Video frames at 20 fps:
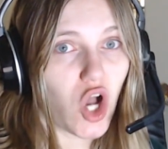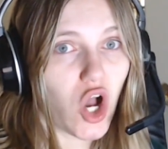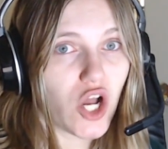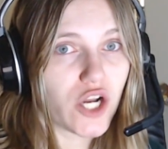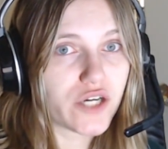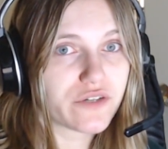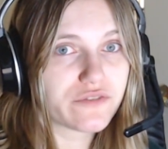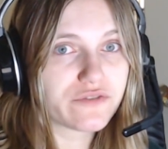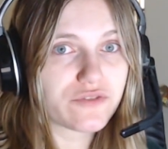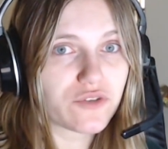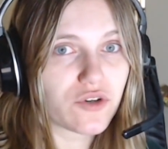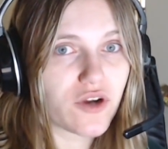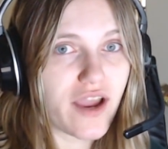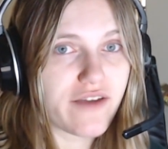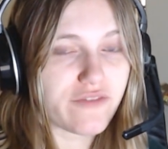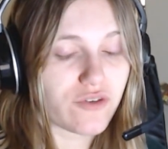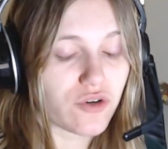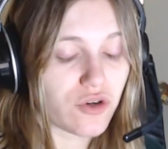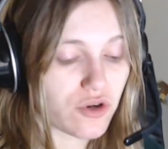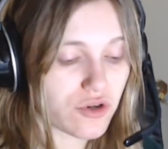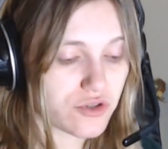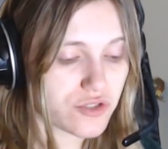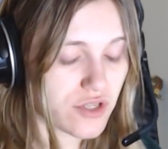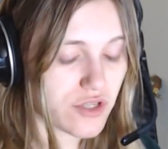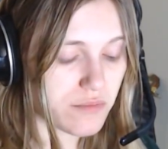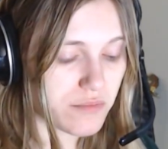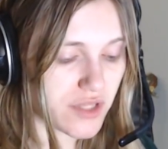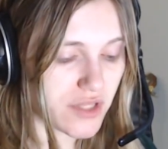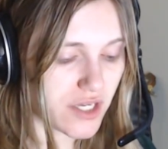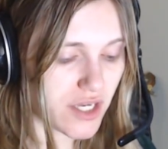Gone Forever or
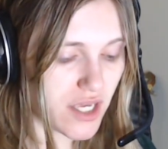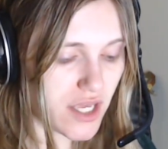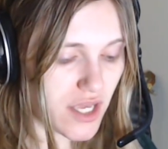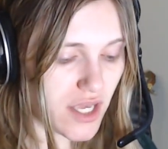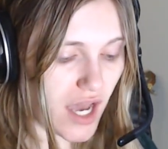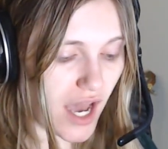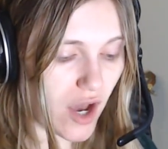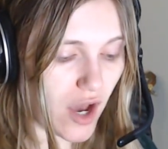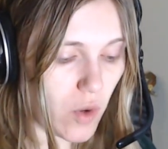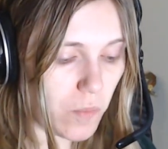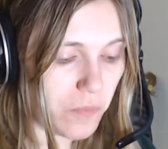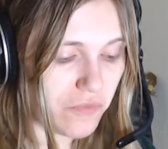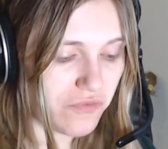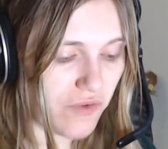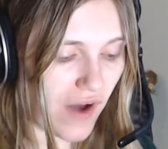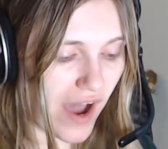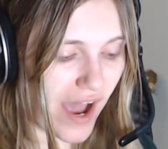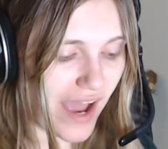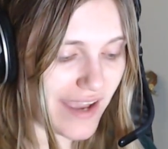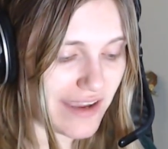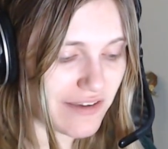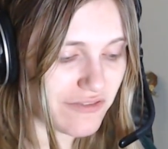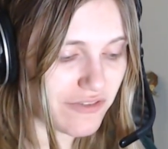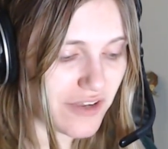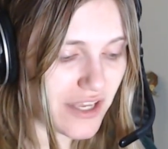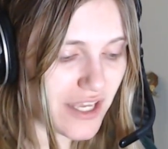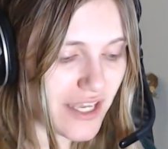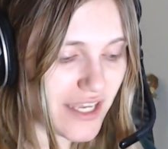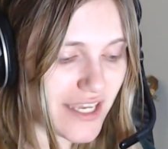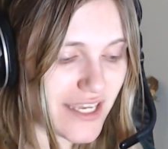something. I hope
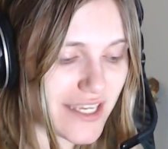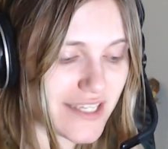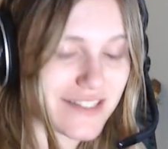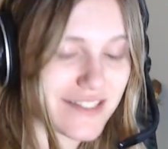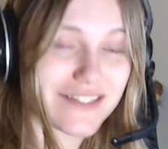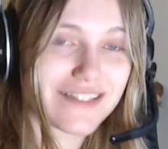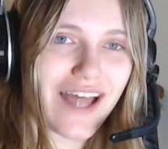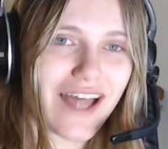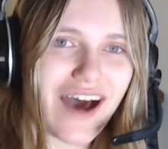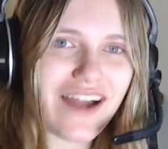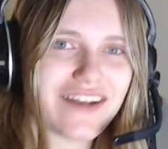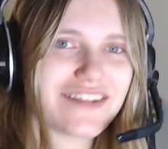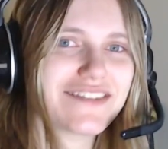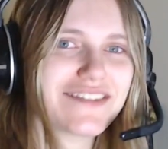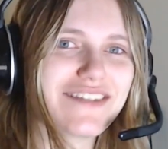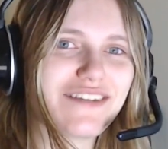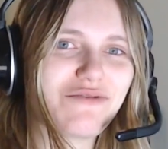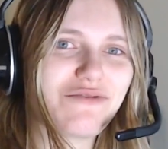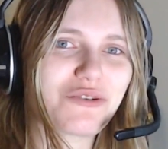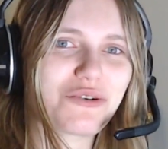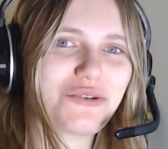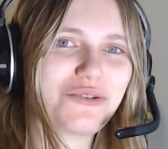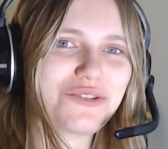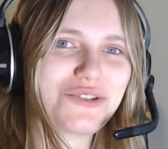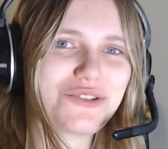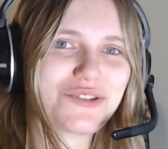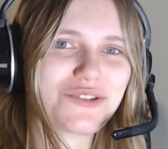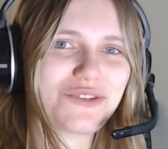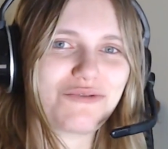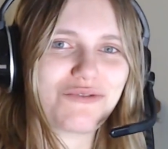5 is not as
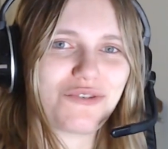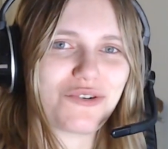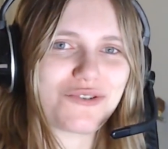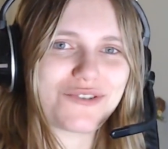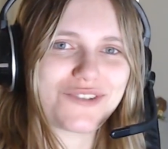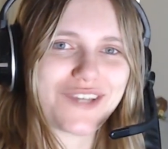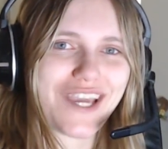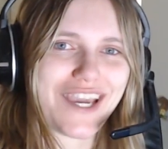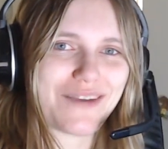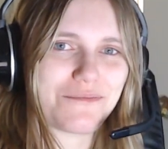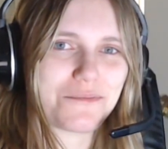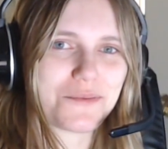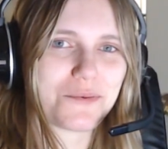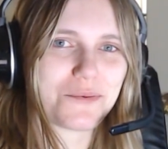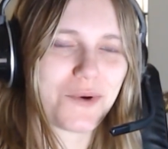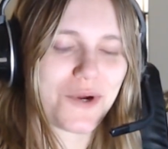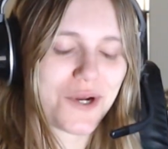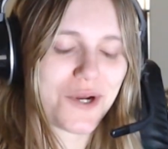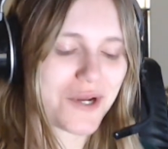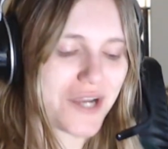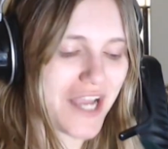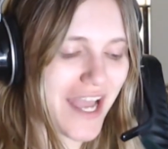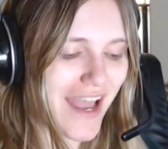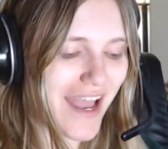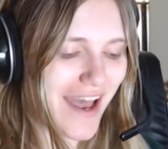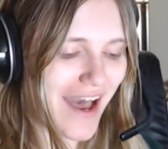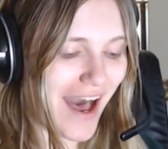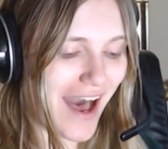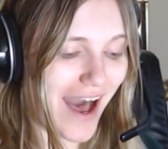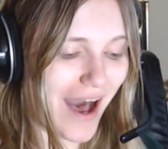difficult as the first games were.
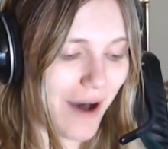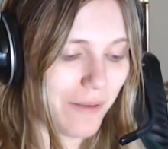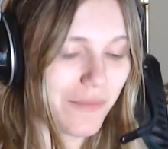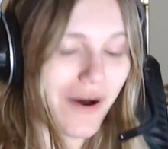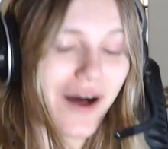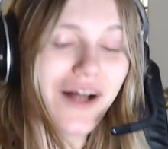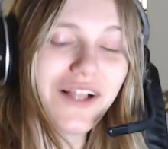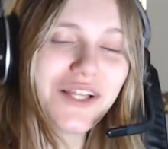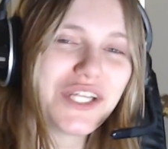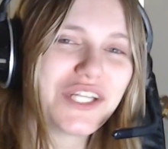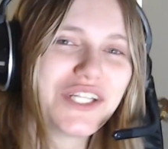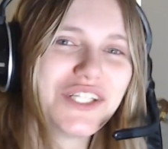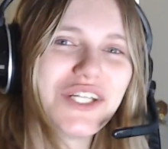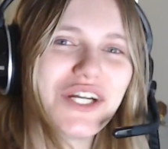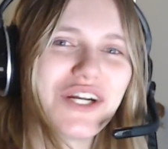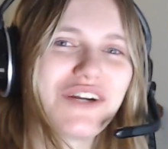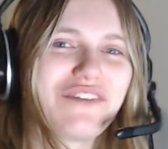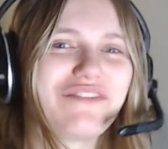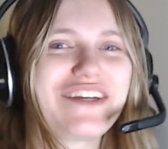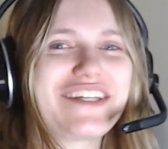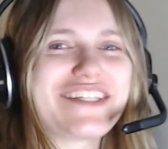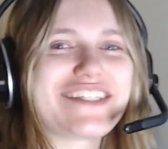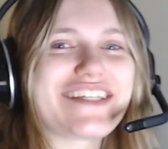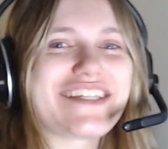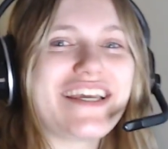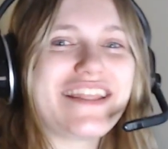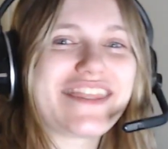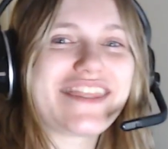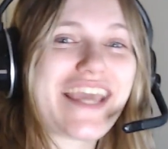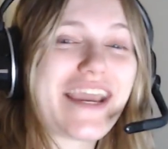I'm a little
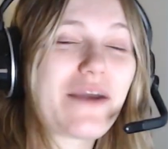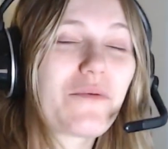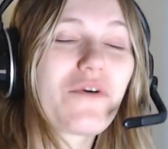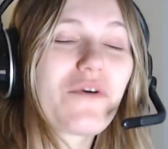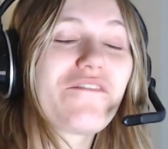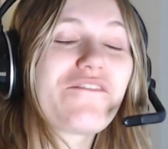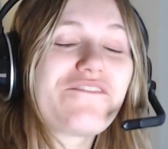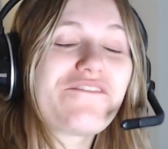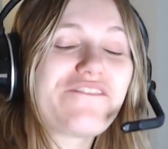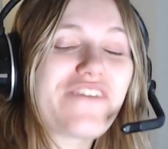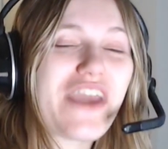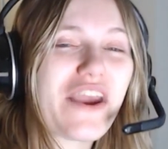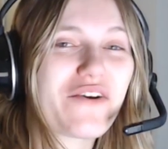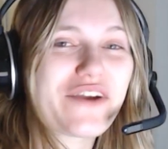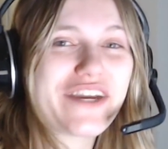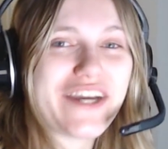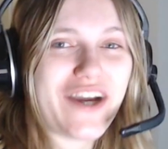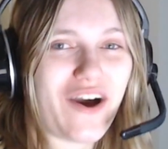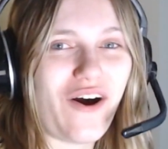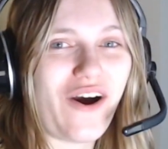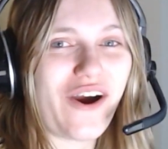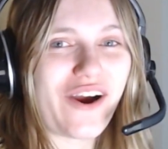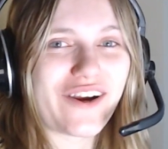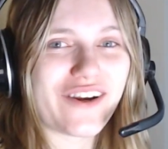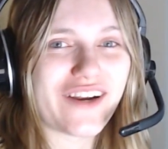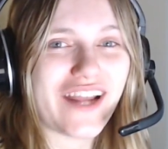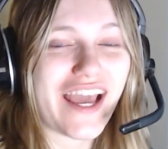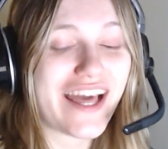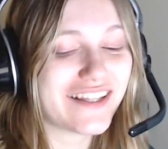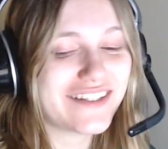nervous. They were very
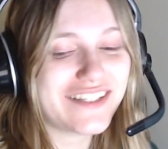hard,